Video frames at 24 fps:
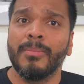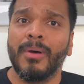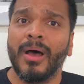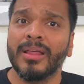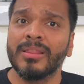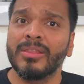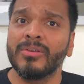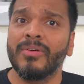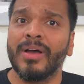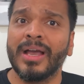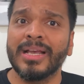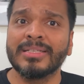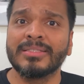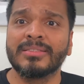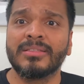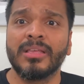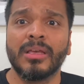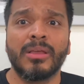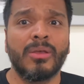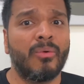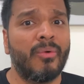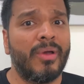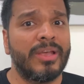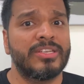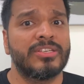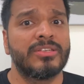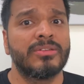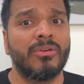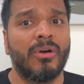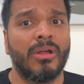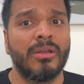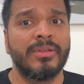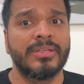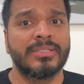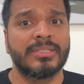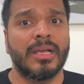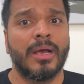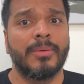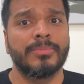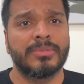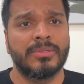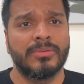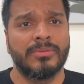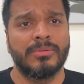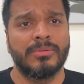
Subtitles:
Otherwise, the question always comes